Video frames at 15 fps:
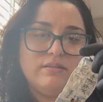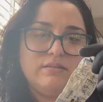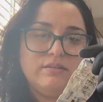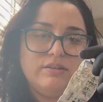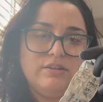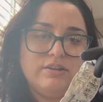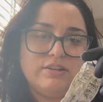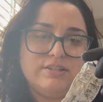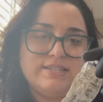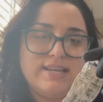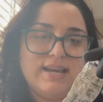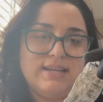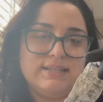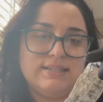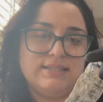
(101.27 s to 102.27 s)

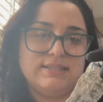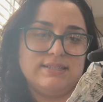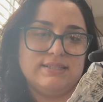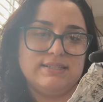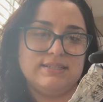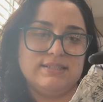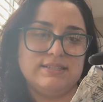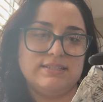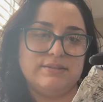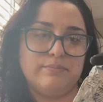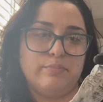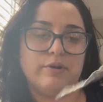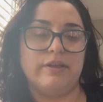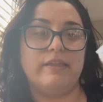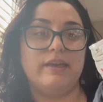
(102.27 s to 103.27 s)
Urtech
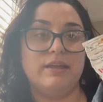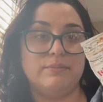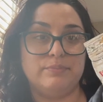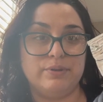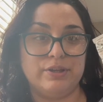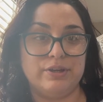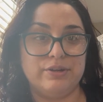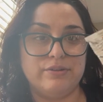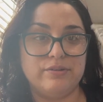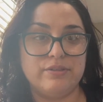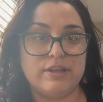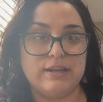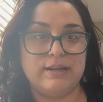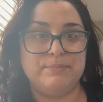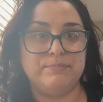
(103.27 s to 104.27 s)
Brilliant Blue
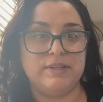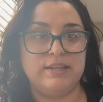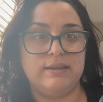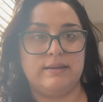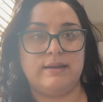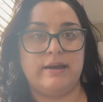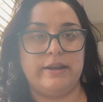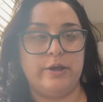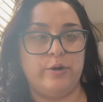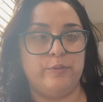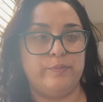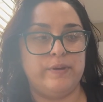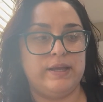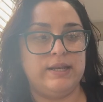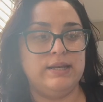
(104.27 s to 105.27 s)
that I'm gonna cut
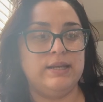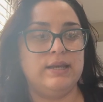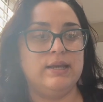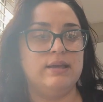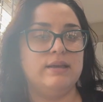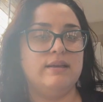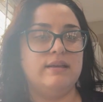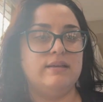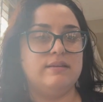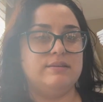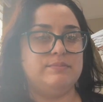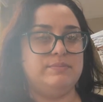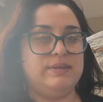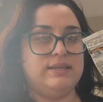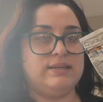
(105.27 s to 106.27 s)
open
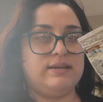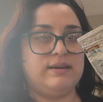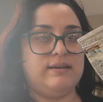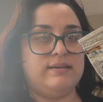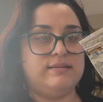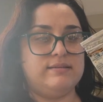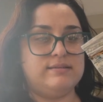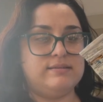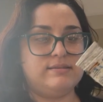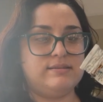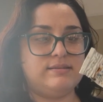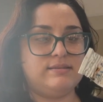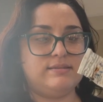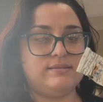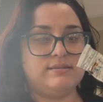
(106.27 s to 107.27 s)

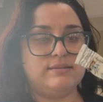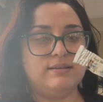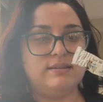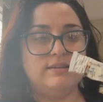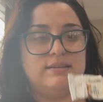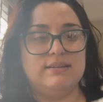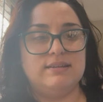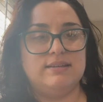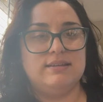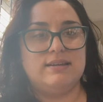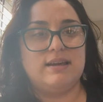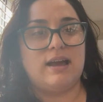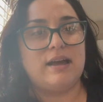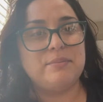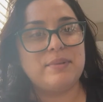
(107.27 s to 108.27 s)
because
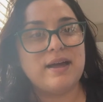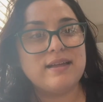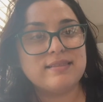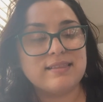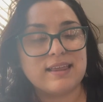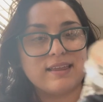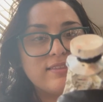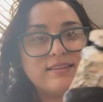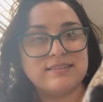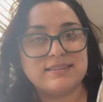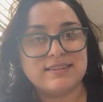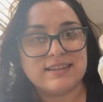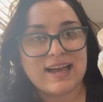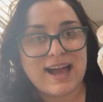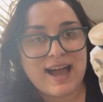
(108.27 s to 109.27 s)
I'm at like the
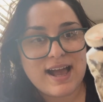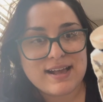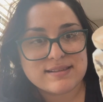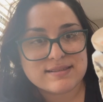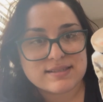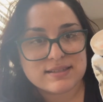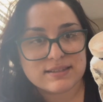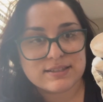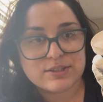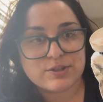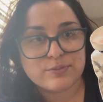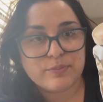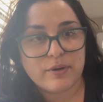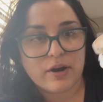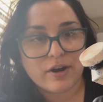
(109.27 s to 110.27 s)
last little
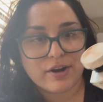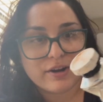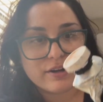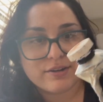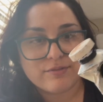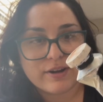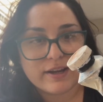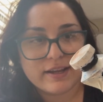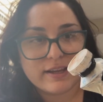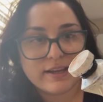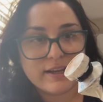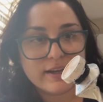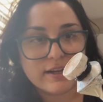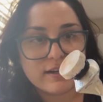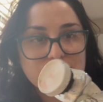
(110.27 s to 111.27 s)
part right
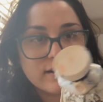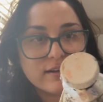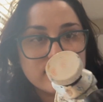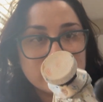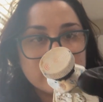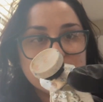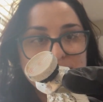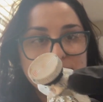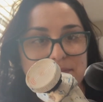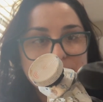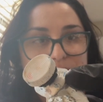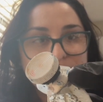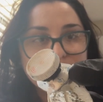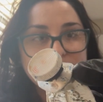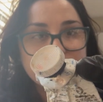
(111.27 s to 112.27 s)
here,
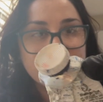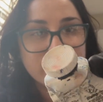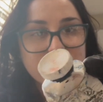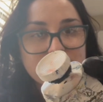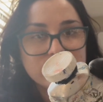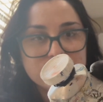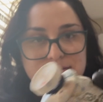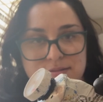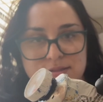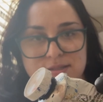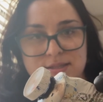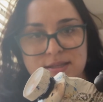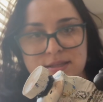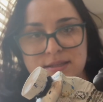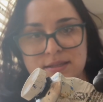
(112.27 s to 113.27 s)
and
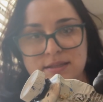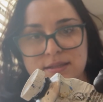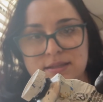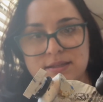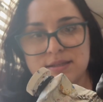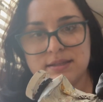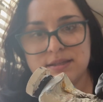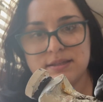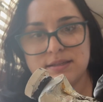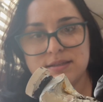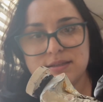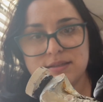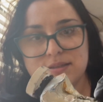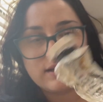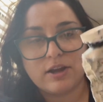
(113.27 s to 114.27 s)

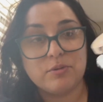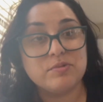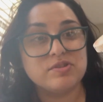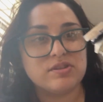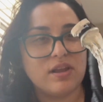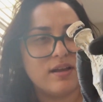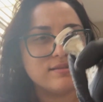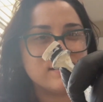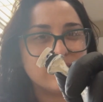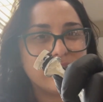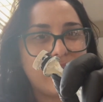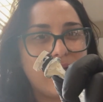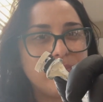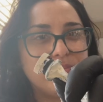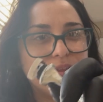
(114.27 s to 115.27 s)
I almost lost the
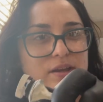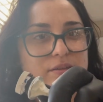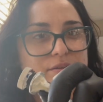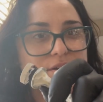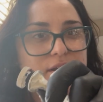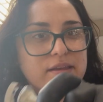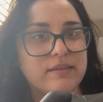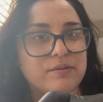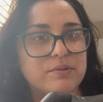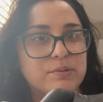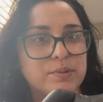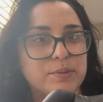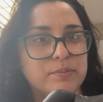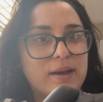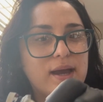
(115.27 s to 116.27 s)
cap the other day. That would have
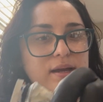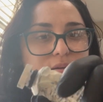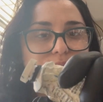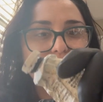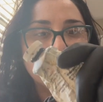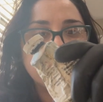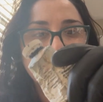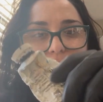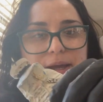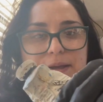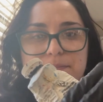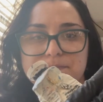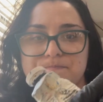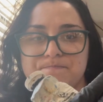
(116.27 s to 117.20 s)
been bad, but